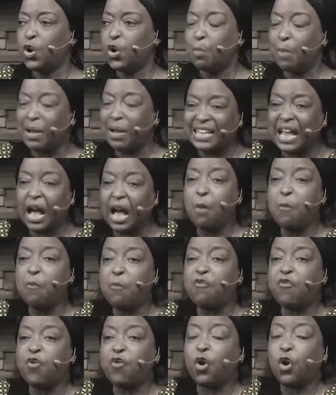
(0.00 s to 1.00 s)
No matter
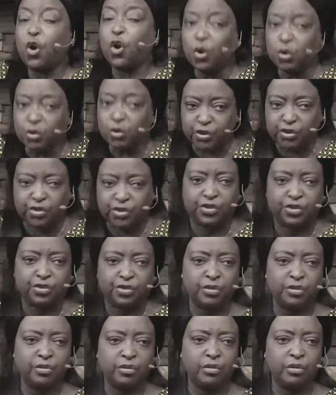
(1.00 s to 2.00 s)
how
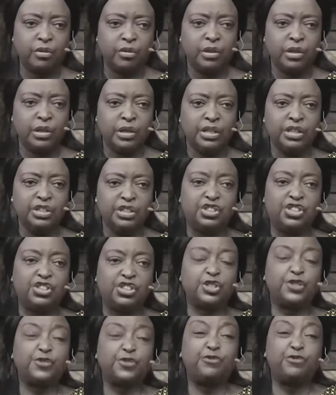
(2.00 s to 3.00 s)
close
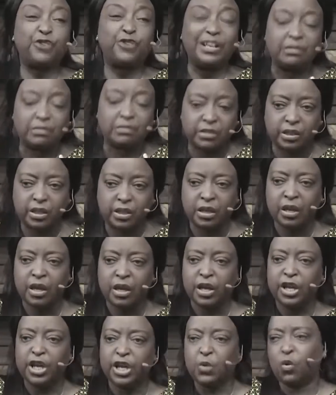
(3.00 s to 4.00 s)
Jesus felt
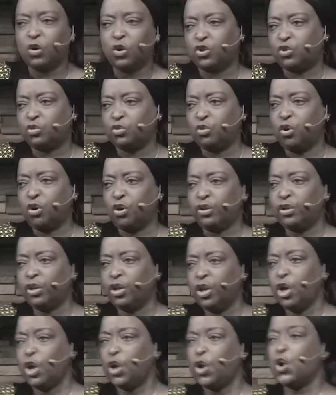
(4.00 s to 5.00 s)
he was to
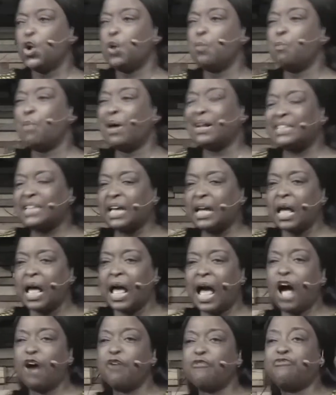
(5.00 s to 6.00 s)
God, no matter
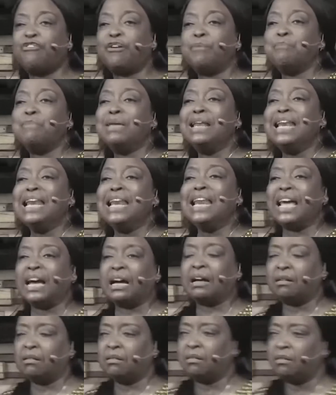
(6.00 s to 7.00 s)
how
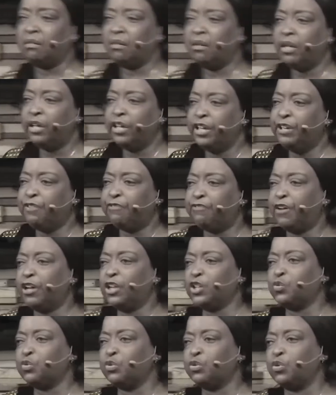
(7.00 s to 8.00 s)
familiar he
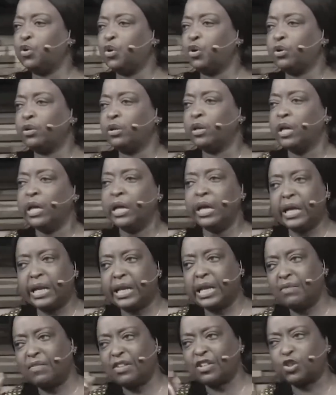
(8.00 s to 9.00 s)
felt with God,
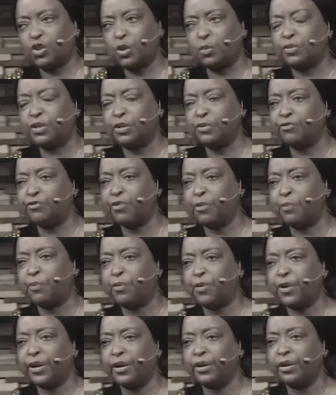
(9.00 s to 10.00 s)
it never stopped him
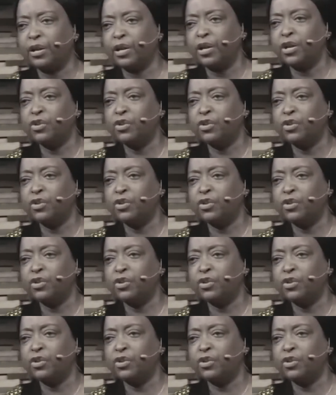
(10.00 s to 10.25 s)
from praying.